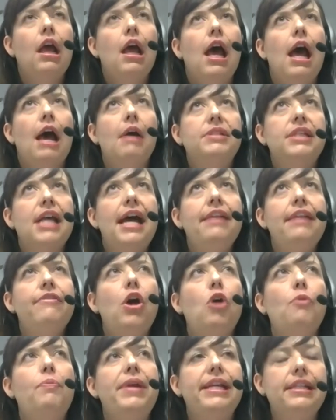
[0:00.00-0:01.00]
I was kind of
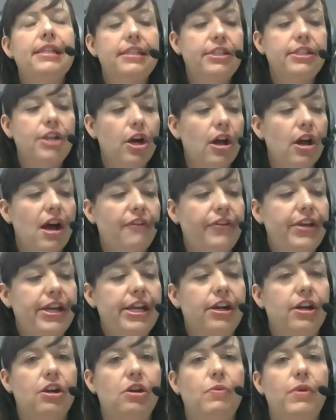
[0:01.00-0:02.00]
hoping to start off
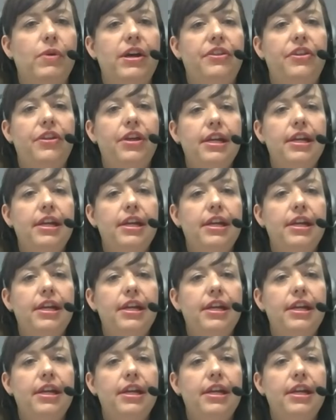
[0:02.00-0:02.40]
here with